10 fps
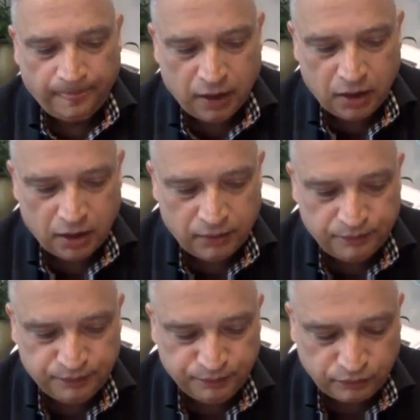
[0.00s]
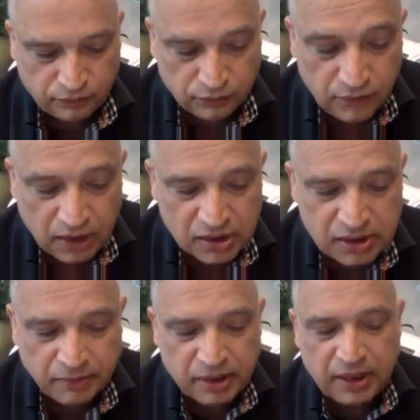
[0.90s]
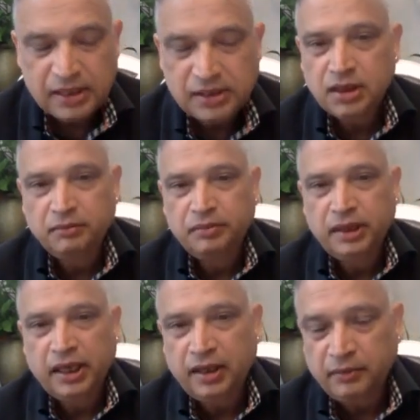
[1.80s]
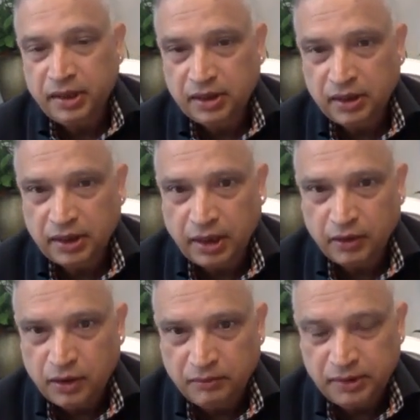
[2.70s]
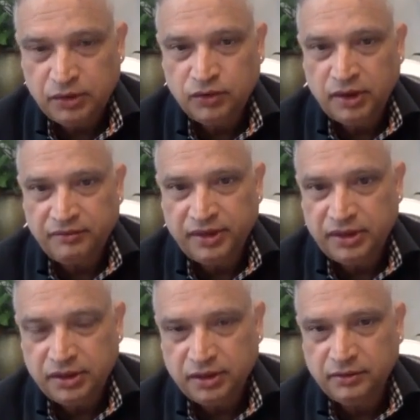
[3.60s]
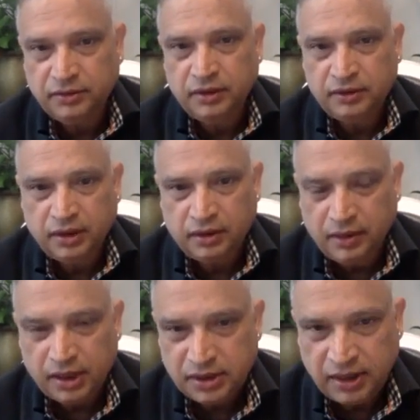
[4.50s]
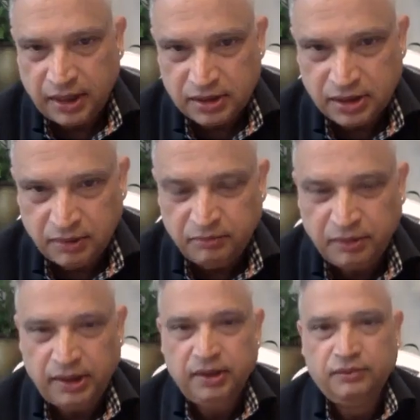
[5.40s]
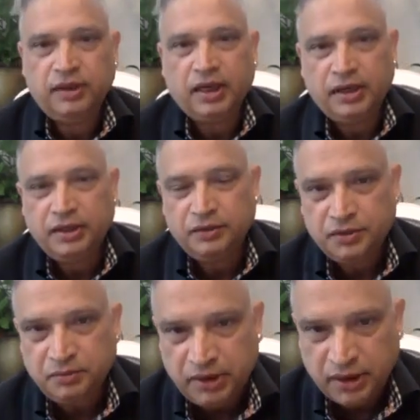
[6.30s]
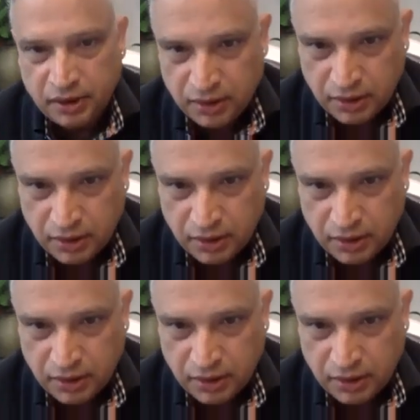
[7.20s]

uh, Japan Gas Company and American Kellogg Company joint venture, the RAS Gas Company, where I used to be a